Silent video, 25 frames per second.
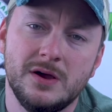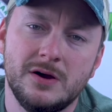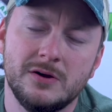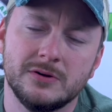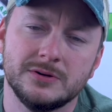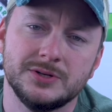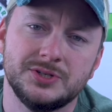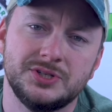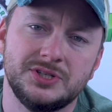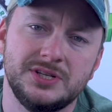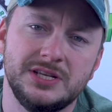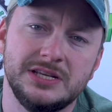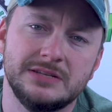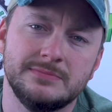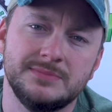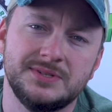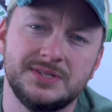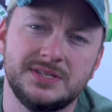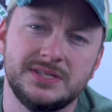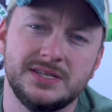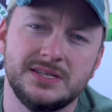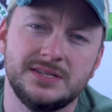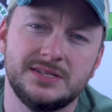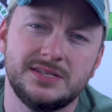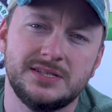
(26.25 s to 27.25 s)
or
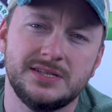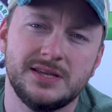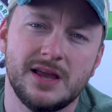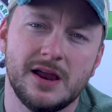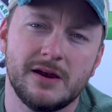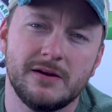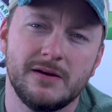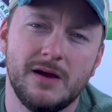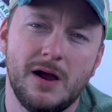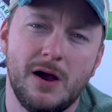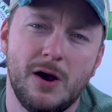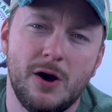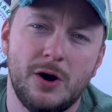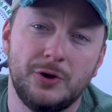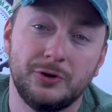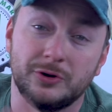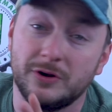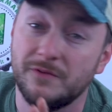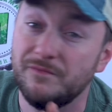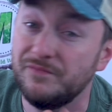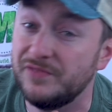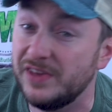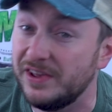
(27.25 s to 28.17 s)
GMC Sierra owner.